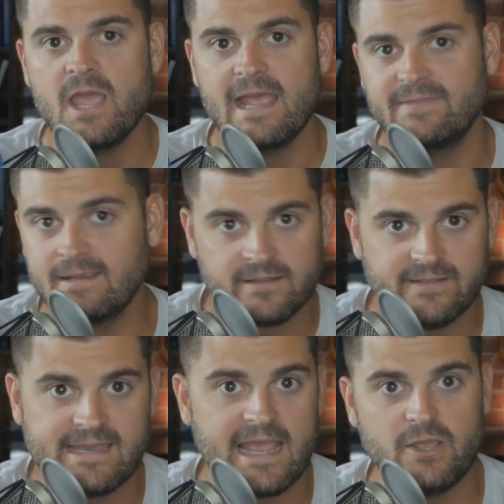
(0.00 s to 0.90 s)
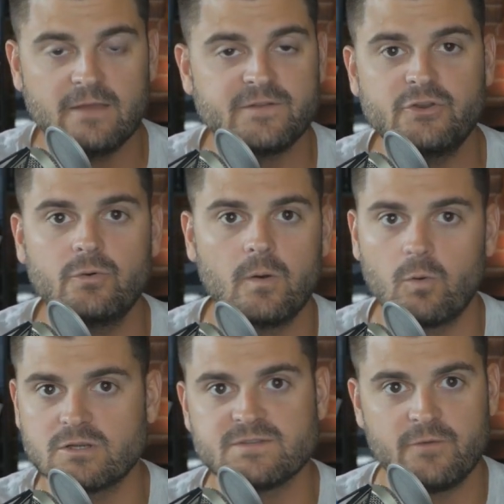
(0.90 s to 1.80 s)
At the end of the day, you have to do what
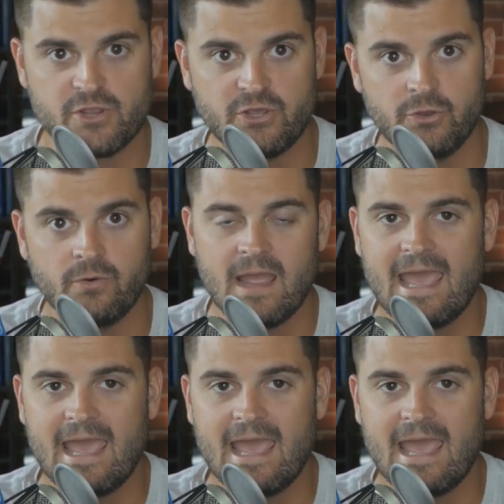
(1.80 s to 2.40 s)
works for you.